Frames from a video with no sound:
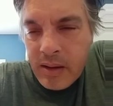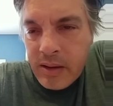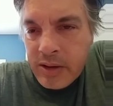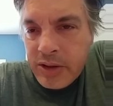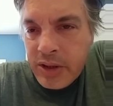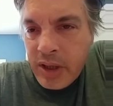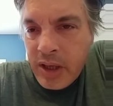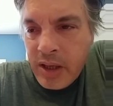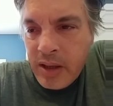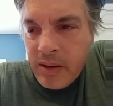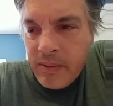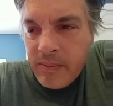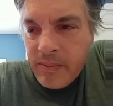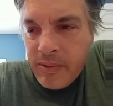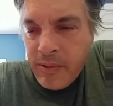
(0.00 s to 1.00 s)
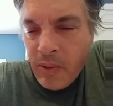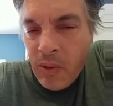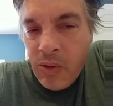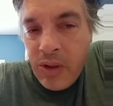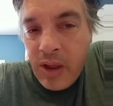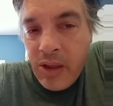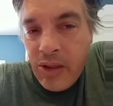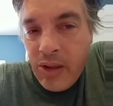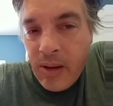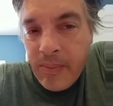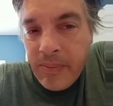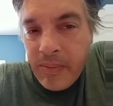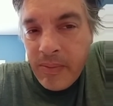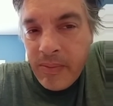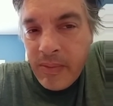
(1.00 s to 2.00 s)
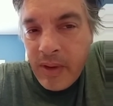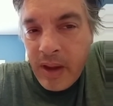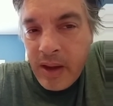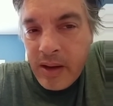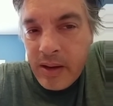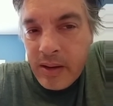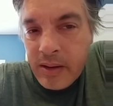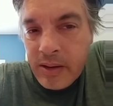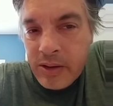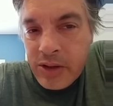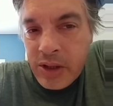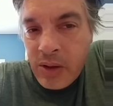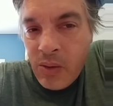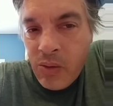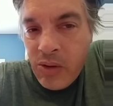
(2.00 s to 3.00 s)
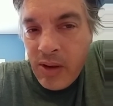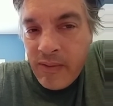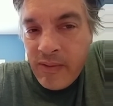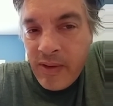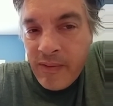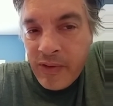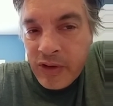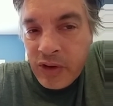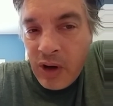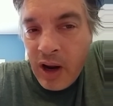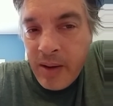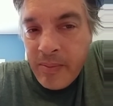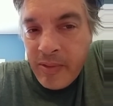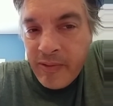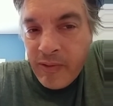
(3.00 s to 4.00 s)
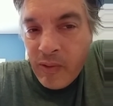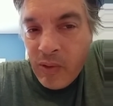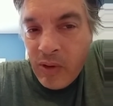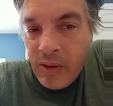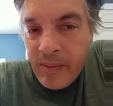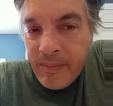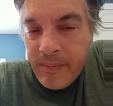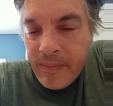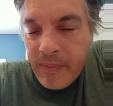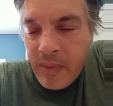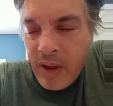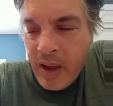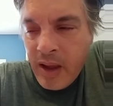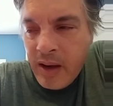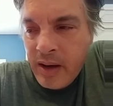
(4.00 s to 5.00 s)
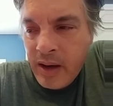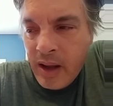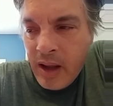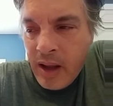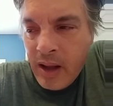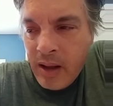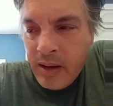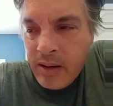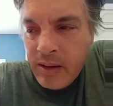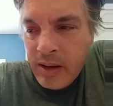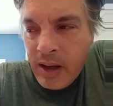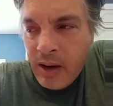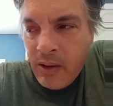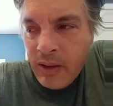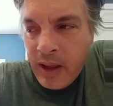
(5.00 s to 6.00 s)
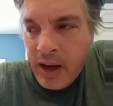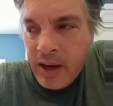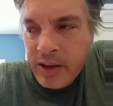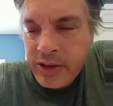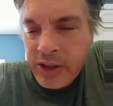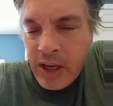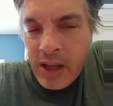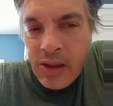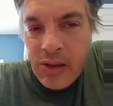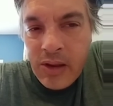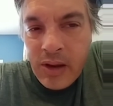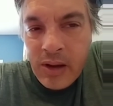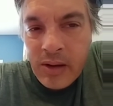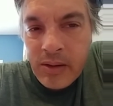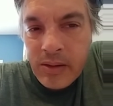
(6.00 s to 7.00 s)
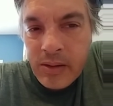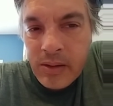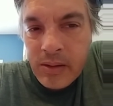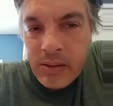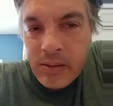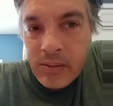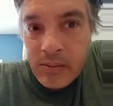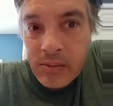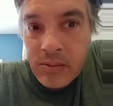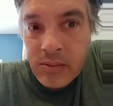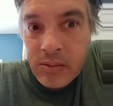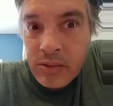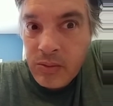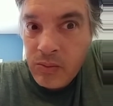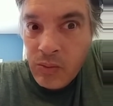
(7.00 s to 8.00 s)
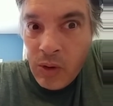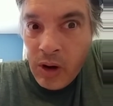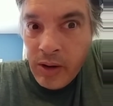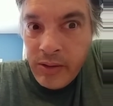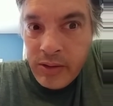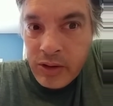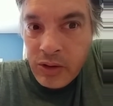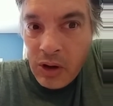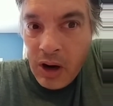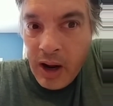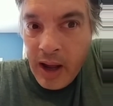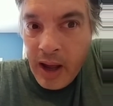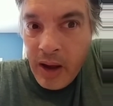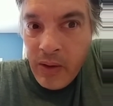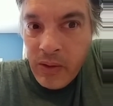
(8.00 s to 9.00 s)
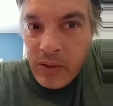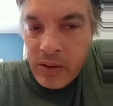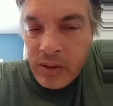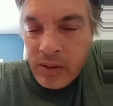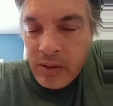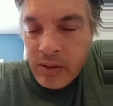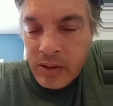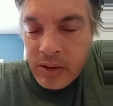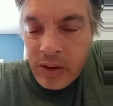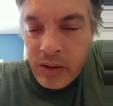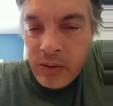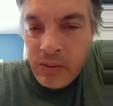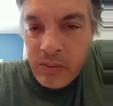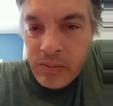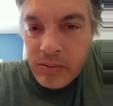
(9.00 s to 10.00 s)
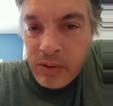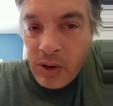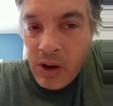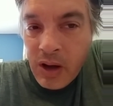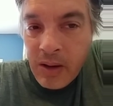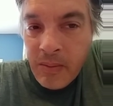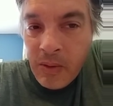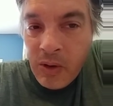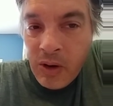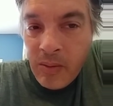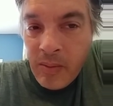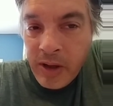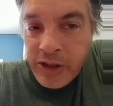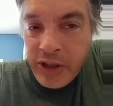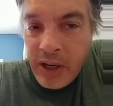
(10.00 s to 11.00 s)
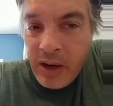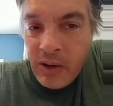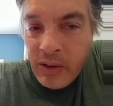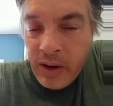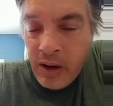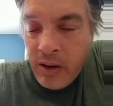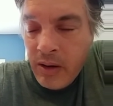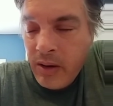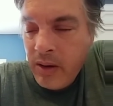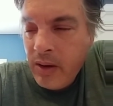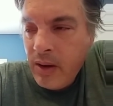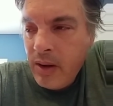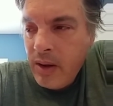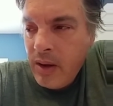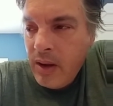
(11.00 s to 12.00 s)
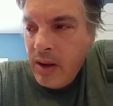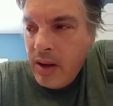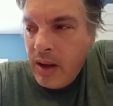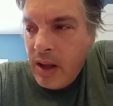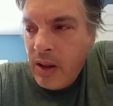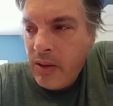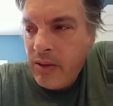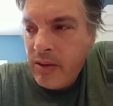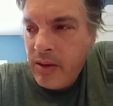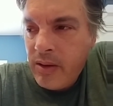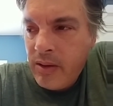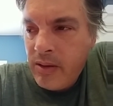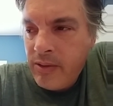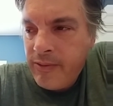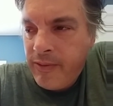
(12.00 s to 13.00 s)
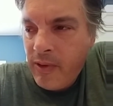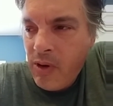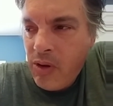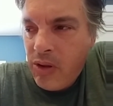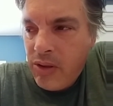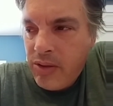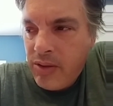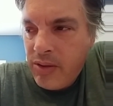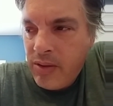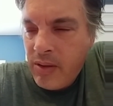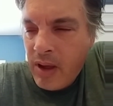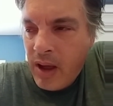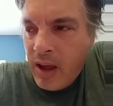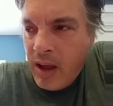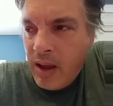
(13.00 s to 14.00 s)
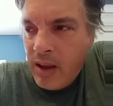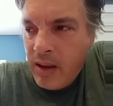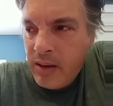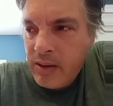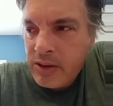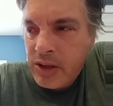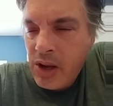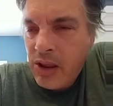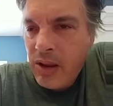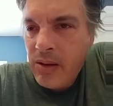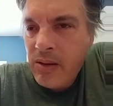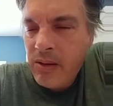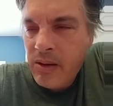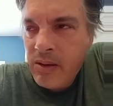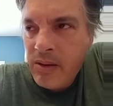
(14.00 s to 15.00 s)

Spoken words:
she throws in something that she knows I've never tried before, and, that I'll get a chance to, one, try out, and two, talk about on my channel here. Now, the first, she sent